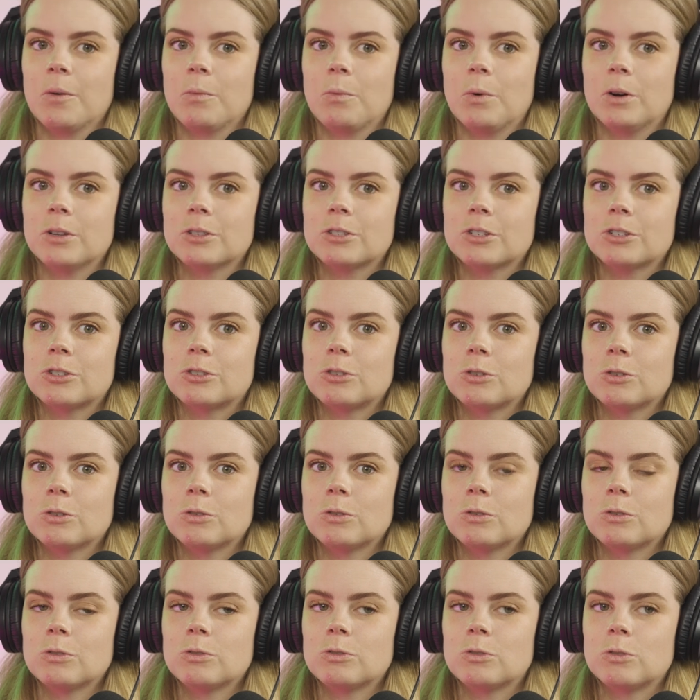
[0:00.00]
wanted
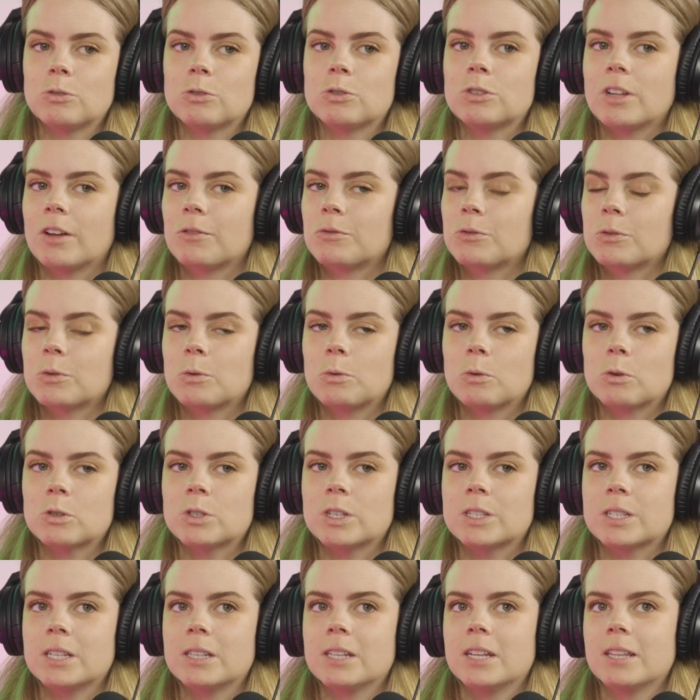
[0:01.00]
to do stuff with the
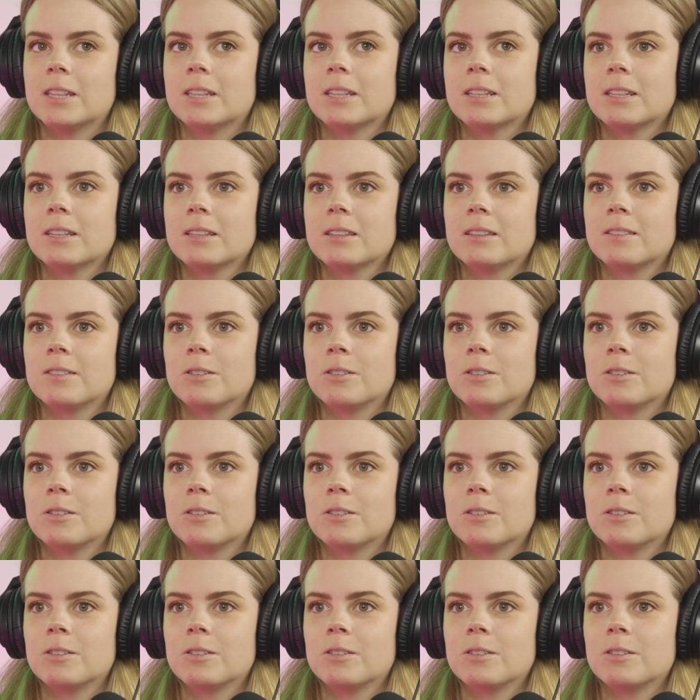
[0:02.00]
horses, and then